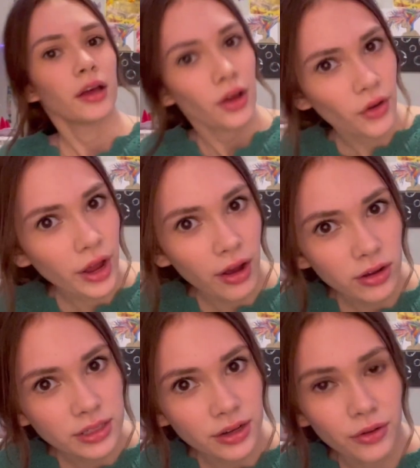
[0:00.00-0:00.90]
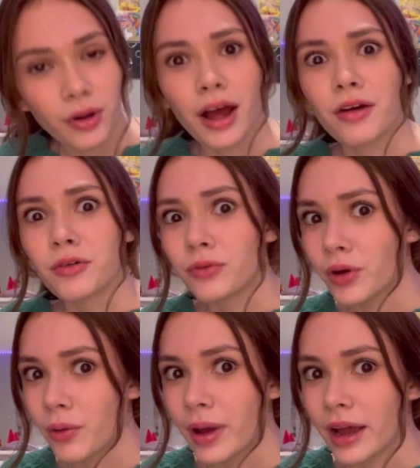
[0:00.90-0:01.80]
okay also real
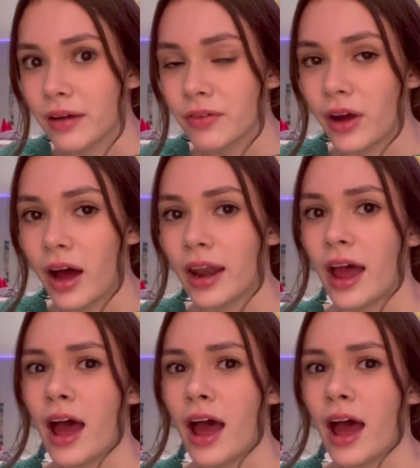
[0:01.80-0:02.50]
quick I forgot